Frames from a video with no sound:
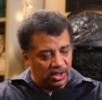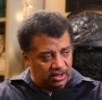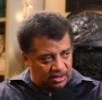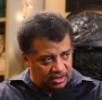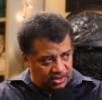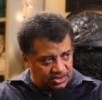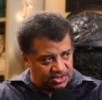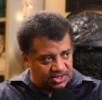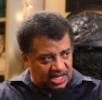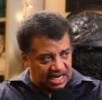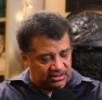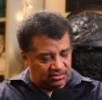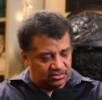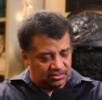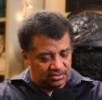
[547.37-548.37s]

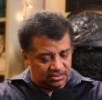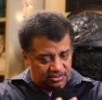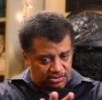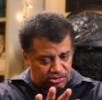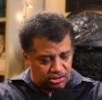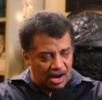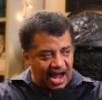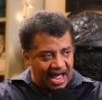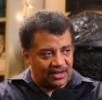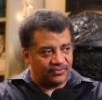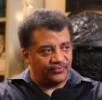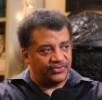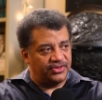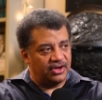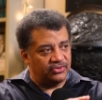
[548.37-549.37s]
words that
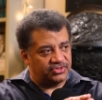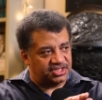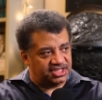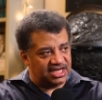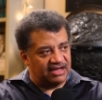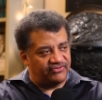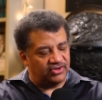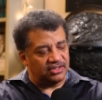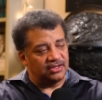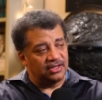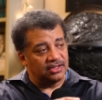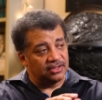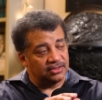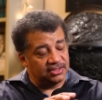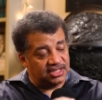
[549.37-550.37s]
track those
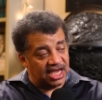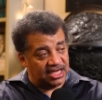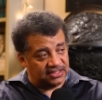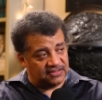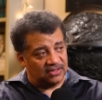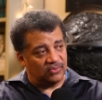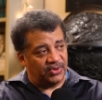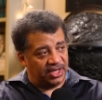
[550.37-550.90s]
7 days